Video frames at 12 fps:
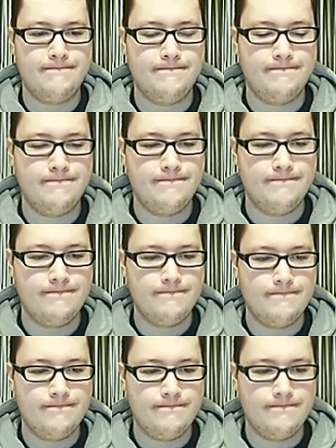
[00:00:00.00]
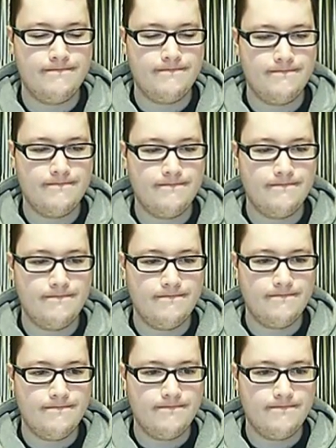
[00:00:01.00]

Nobody speaks.